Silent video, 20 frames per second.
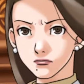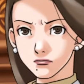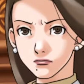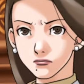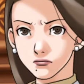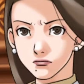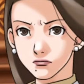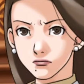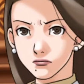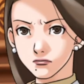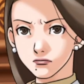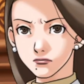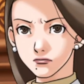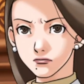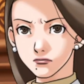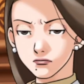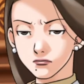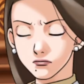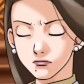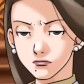Right?
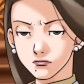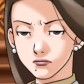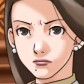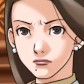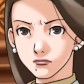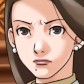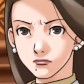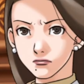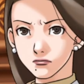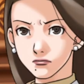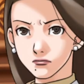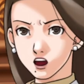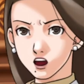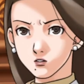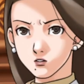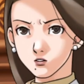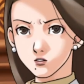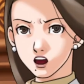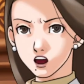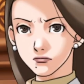Right?
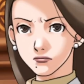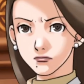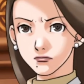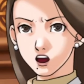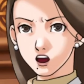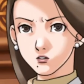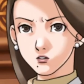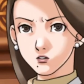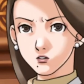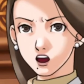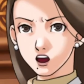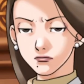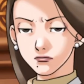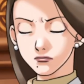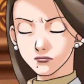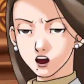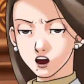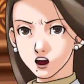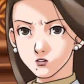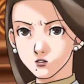Can
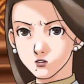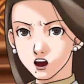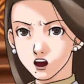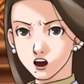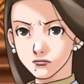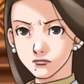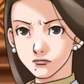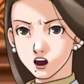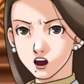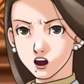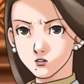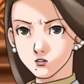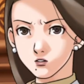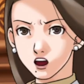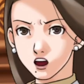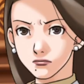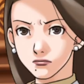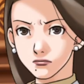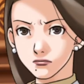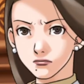you think of a reason as
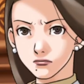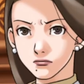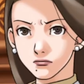to why the